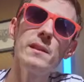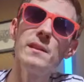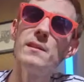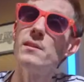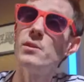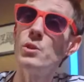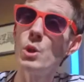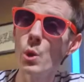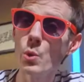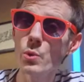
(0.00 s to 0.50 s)

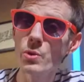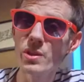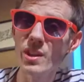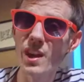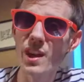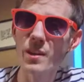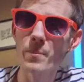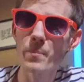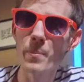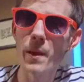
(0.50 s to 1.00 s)
These notes
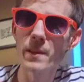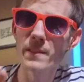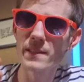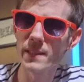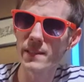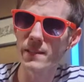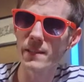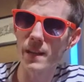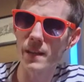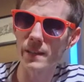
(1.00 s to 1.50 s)
are
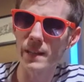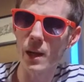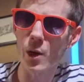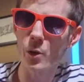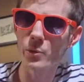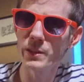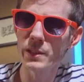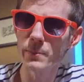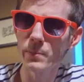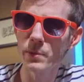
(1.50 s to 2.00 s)
particularly
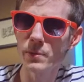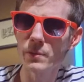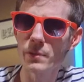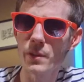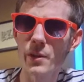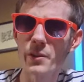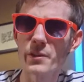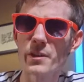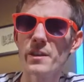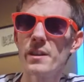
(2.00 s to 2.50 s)

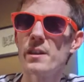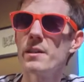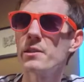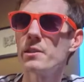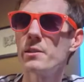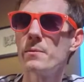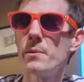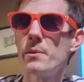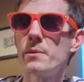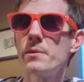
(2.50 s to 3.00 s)
audible on an
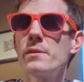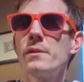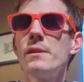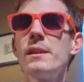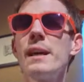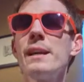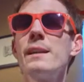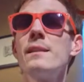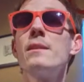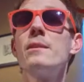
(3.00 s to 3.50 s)
instrument
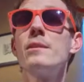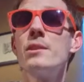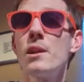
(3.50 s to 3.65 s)
like the